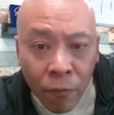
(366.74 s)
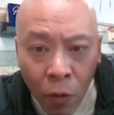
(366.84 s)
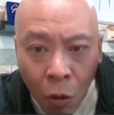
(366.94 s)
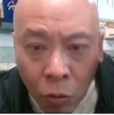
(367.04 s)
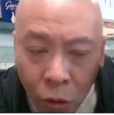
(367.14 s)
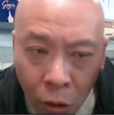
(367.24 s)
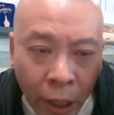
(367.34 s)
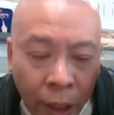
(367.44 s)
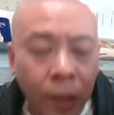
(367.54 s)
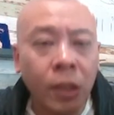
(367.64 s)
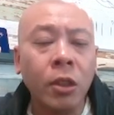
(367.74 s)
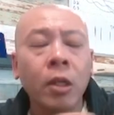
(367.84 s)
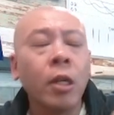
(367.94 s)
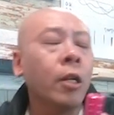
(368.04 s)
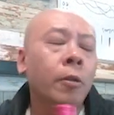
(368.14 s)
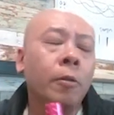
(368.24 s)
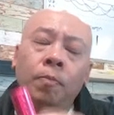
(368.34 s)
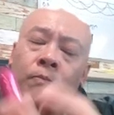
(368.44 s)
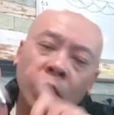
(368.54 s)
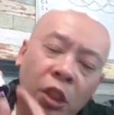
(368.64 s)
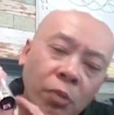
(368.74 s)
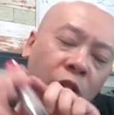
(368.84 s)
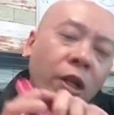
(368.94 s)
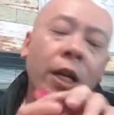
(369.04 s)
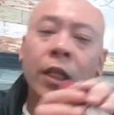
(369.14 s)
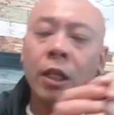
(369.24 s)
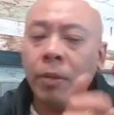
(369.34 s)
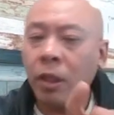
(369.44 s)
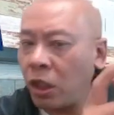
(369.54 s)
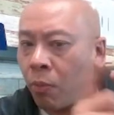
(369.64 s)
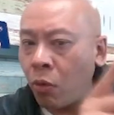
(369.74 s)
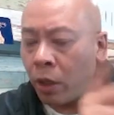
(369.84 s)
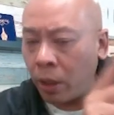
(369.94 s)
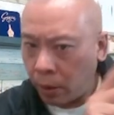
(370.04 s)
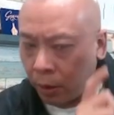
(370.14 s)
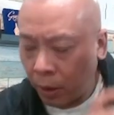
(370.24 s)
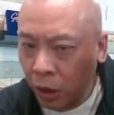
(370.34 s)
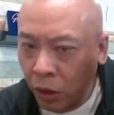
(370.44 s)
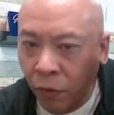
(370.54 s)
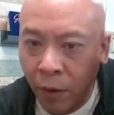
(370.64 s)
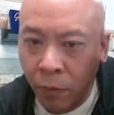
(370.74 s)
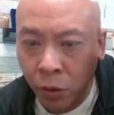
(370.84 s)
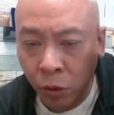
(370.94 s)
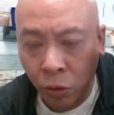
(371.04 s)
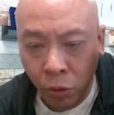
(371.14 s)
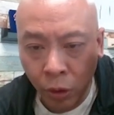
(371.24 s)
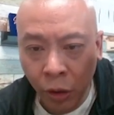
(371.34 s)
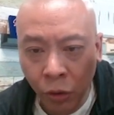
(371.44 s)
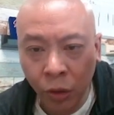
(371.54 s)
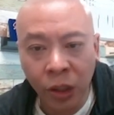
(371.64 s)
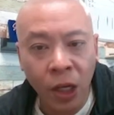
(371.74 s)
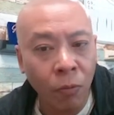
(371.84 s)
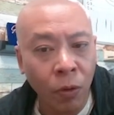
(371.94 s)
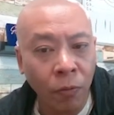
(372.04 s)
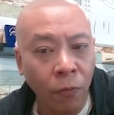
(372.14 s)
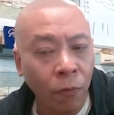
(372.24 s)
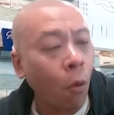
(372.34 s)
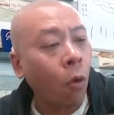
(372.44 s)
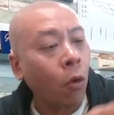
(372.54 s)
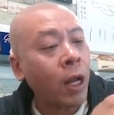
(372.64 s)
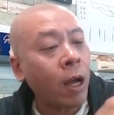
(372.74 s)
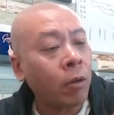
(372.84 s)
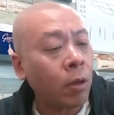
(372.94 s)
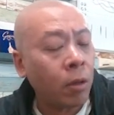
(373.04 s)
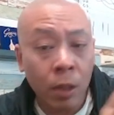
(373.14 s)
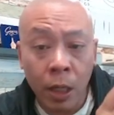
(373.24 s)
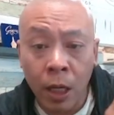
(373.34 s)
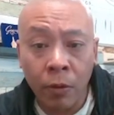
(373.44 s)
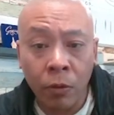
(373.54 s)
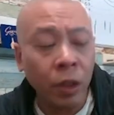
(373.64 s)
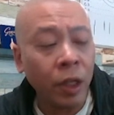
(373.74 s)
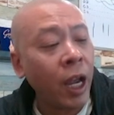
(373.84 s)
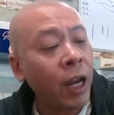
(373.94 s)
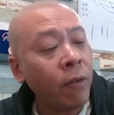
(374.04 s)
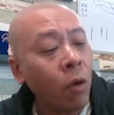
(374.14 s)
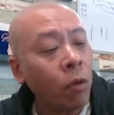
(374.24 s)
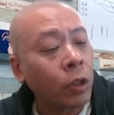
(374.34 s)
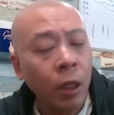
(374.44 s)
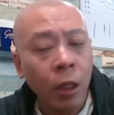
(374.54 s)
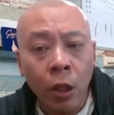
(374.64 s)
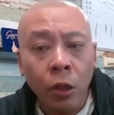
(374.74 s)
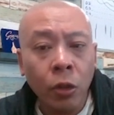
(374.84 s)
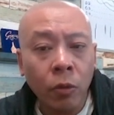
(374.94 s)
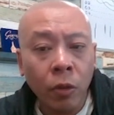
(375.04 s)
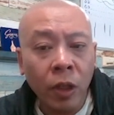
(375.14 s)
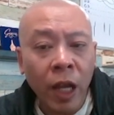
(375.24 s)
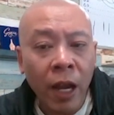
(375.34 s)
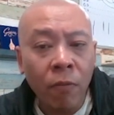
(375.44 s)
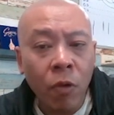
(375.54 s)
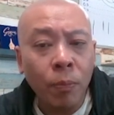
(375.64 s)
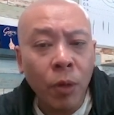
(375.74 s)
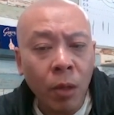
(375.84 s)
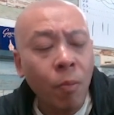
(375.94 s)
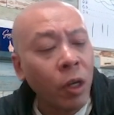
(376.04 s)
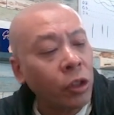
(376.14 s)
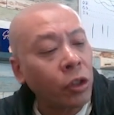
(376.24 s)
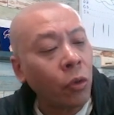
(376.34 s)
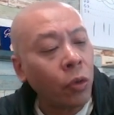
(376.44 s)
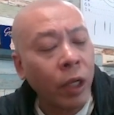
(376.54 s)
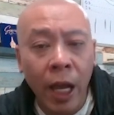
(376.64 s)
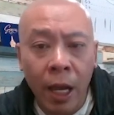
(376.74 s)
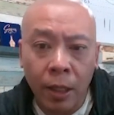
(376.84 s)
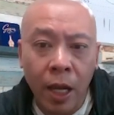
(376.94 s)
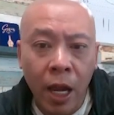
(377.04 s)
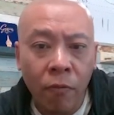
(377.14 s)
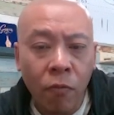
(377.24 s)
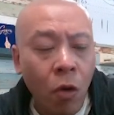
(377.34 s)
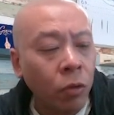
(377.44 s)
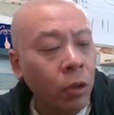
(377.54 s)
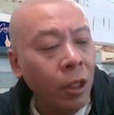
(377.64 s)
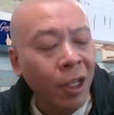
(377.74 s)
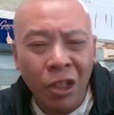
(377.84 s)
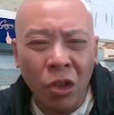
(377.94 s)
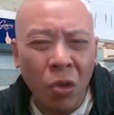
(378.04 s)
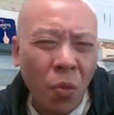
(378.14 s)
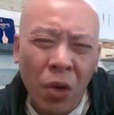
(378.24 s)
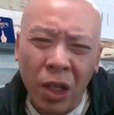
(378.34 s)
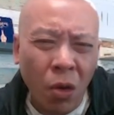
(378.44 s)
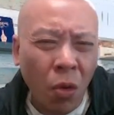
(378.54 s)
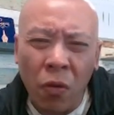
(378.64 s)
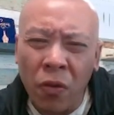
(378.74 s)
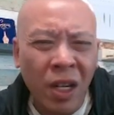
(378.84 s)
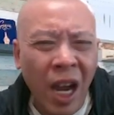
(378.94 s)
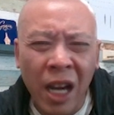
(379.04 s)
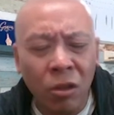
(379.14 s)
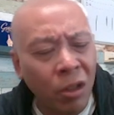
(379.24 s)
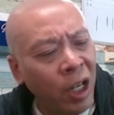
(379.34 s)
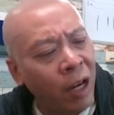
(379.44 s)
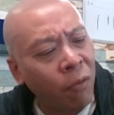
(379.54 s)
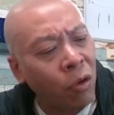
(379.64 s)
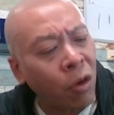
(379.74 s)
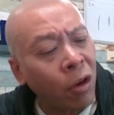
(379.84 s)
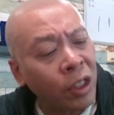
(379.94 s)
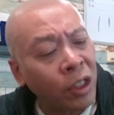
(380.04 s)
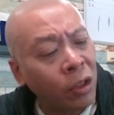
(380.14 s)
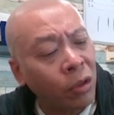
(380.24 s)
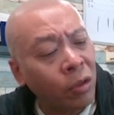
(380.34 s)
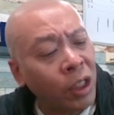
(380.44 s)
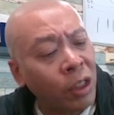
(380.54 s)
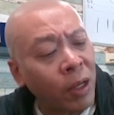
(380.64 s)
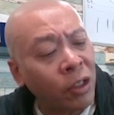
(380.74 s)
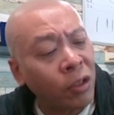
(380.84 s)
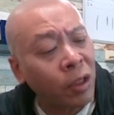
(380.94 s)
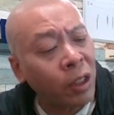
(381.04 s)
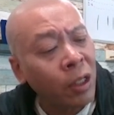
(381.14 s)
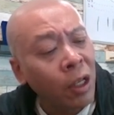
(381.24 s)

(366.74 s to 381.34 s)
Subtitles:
volts. Okay, this machine I'm a little bit disappointed. This is 5 volts. They should start with 4 now to 10 volts. So the 10 volt pretty much is okay. 10 volts, you don't really go over 9 to 10 volt. Honestly, to you, especially